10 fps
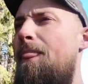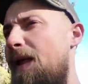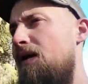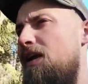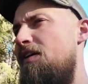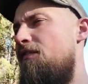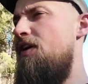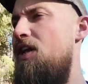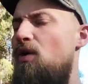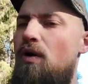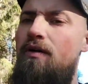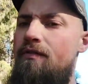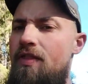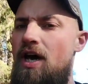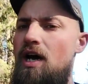I'm going to get video
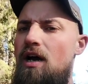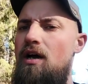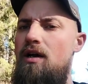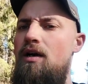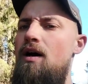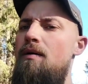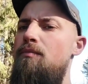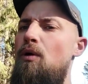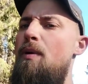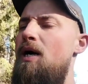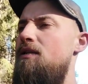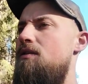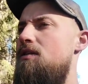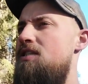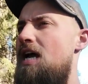of the blue butt
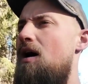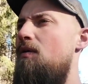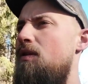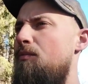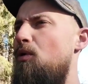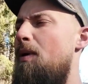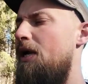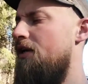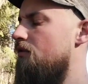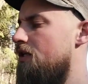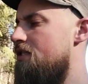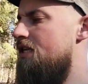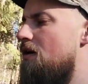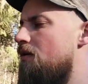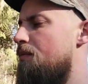sow and the blue butt gilt that's
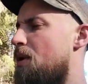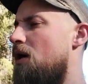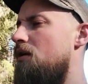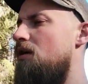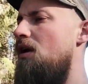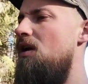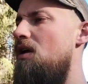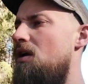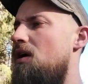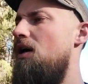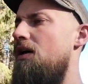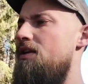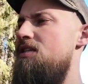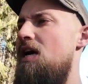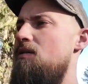down in the barn. The
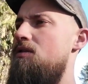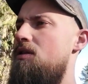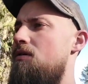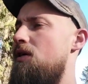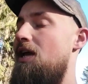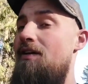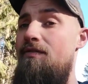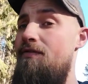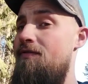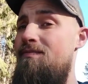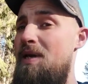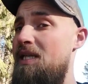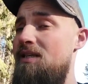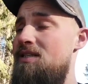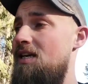sow's due to have
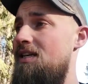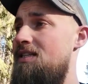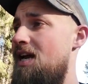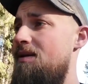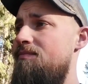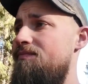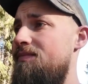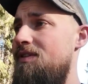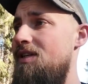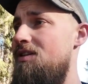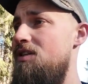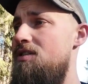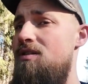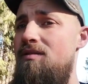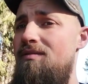piglets anytime, just
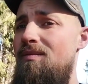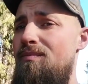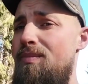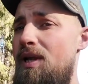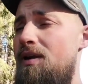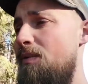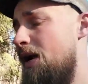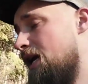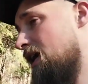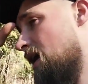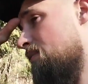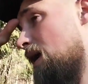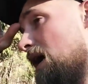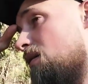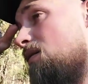playing a waiting game
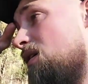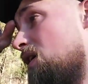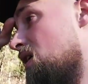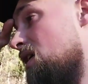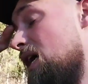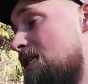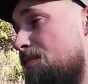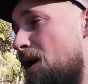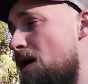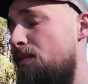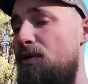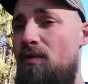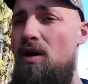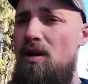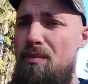now. That's a problem with
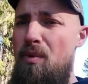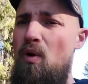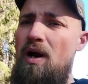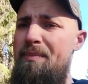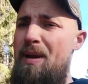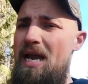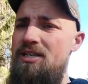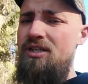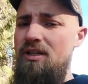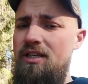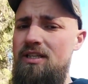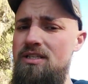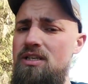running a boar on pasture like this.